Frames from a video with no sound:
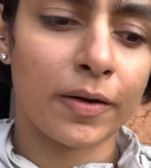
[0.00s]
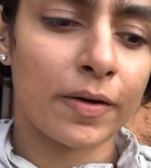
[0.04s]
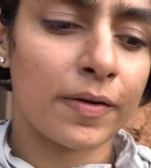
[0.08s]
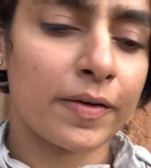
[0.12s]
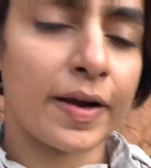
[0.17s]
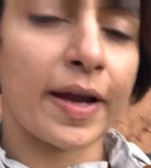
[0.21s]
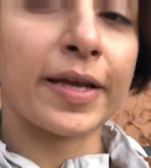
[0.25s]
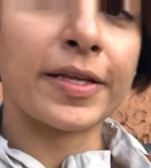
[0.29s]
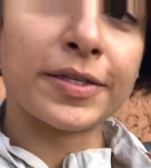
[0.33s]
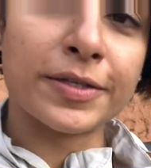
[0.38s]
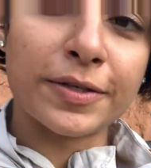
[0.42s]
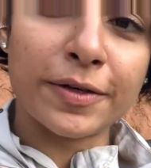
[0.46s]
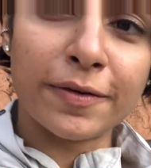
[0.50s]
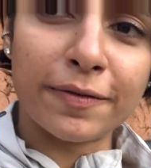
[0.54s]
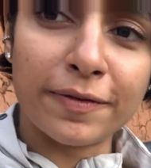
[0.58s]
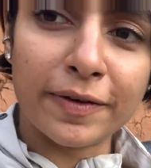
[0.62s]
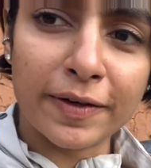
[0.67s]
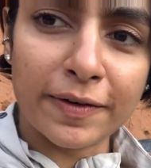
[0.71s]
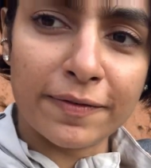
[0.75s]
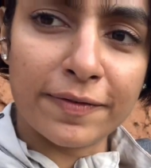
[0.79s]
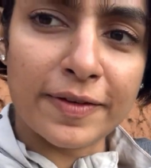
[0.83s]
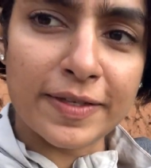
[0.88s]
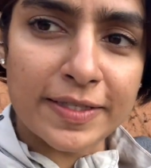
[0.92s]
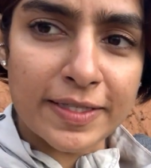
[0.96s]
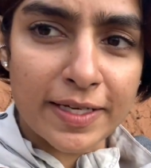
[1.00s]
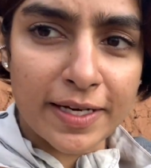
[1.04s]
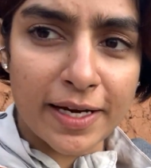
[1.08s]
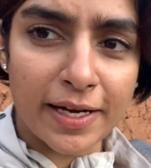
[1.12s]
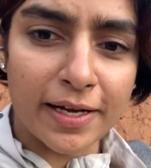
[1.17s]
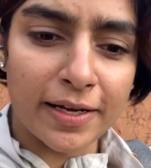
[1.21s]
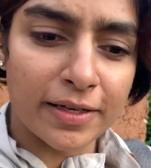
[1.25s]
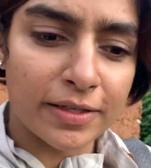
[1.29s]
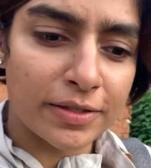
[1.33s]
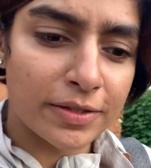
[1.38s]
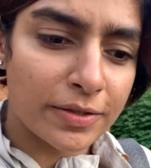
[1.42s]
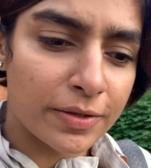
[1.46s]
Alright, so if you're
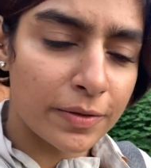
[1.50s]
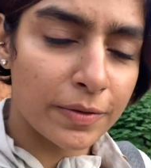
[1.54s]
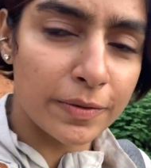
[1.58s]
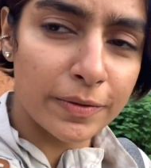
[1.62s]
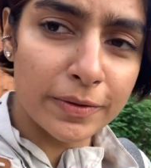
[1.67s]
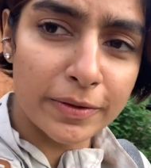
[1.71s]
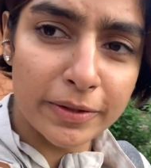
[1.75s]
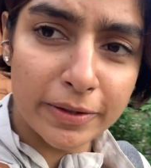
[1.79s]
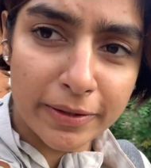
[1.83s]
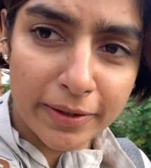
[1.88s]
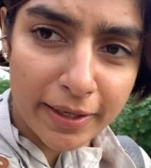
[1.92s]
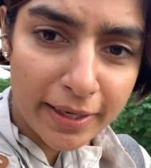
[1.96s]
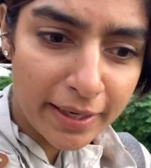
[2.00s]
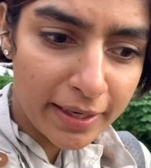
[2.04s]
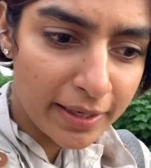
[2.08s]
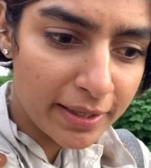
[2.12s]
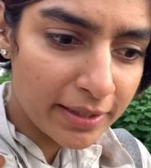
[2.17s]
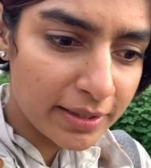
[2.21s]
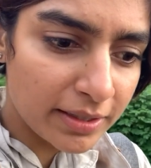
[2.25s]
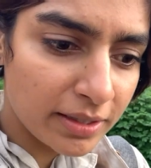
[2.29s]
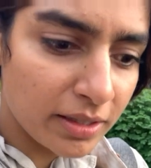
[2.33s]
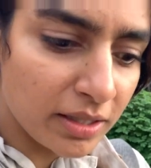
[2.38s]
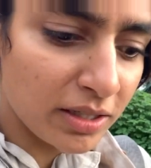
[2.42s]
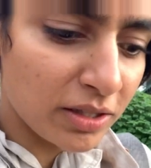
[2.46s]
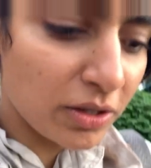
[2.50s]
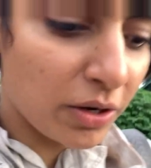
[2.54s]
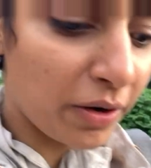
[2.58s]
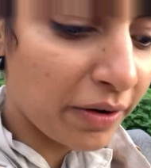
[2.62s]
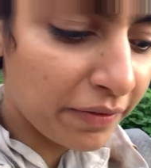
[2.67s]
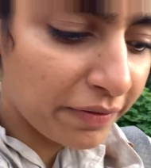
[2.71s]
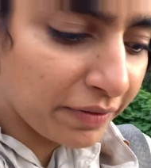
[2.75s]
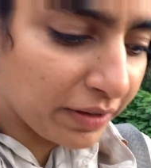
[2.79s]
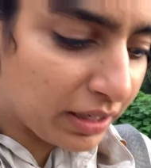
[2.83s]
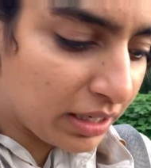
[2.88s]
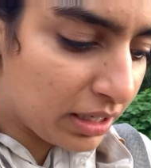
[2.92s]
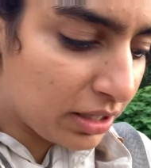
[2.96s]
visiting a school and an
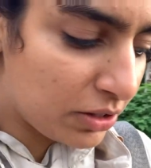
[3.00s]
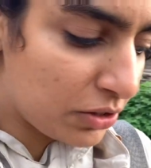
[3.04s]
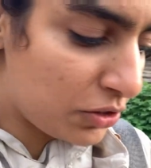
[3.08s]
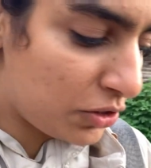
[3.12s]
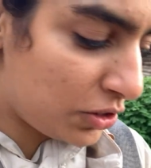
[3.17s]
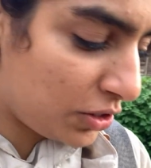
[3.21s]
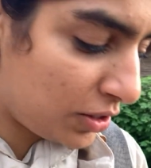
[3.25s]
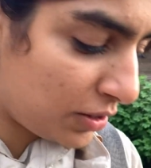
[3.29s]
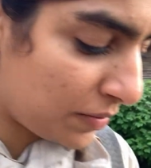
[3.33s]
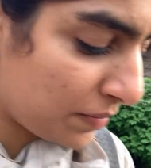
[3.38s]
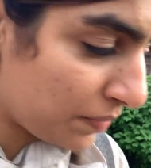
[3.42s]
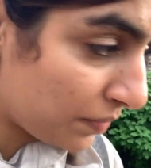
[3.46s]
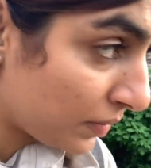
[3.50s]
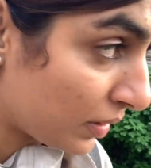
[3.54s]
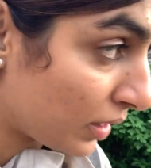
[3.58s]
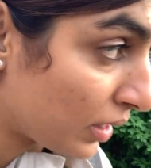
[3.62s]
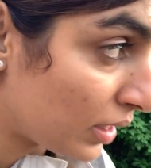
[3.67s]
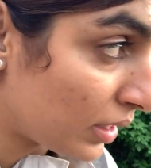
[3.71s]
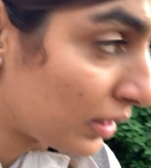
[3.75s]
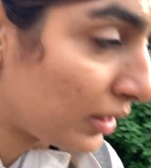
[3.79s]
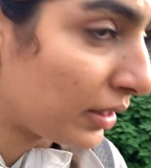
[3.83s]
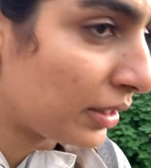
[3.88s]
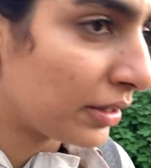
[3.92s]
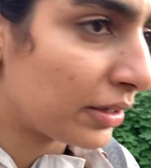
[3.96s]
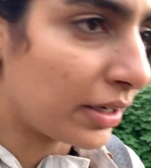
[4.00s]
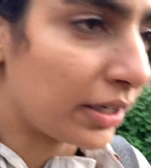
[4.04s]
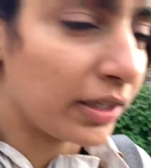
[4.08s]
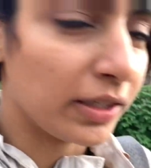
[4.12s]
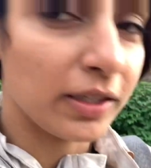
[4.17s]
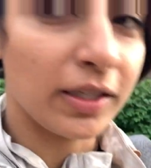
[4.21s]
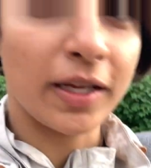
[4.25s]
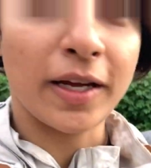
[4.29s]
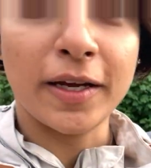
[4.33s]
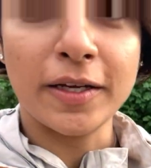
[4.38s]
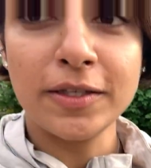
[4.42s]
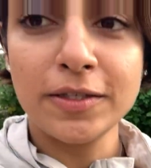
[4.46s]
orphanage, you're a
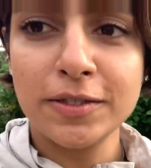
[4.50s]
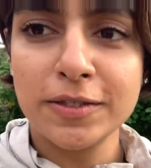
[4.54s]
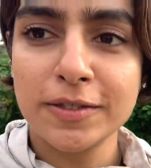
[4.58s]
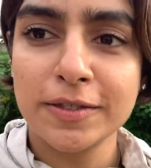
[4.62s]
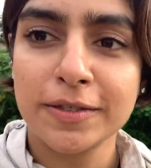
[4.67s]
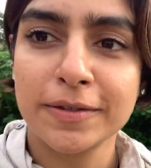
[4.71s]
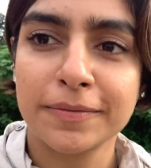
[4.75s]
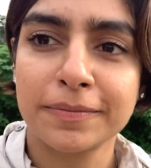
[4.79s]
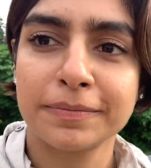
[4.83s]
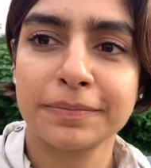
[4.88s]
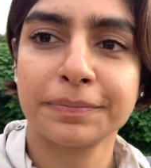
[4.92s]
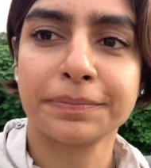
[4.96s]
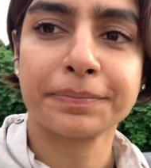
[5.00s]
lodge.